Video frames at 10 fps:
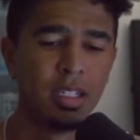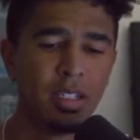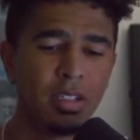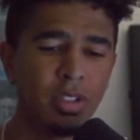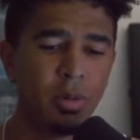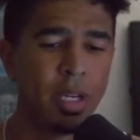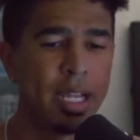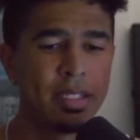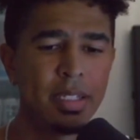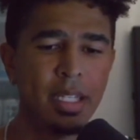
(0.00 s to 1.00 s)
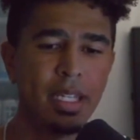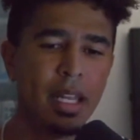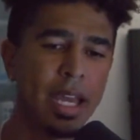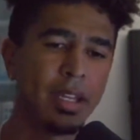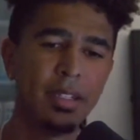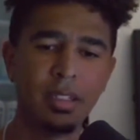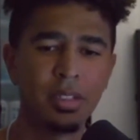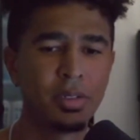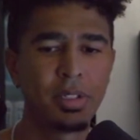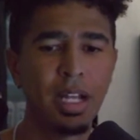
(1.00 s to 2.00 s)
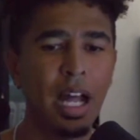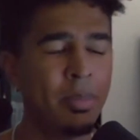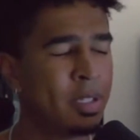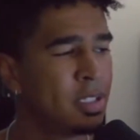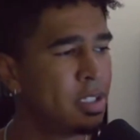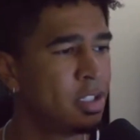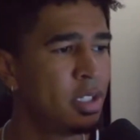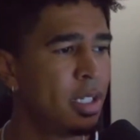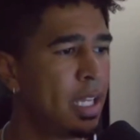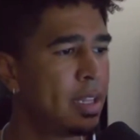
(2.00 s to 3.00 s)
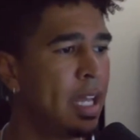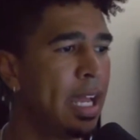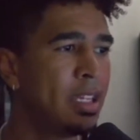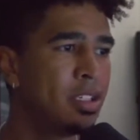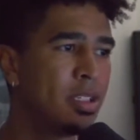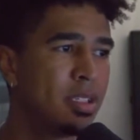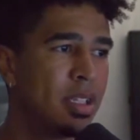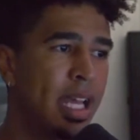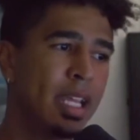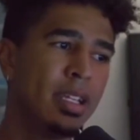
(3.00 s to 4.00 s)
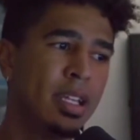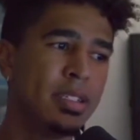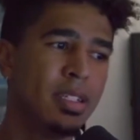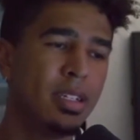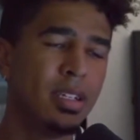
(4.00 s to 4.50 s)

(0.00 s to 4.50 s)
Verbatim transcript: So when I see like those comments and shit like that, it's just like it doesn't.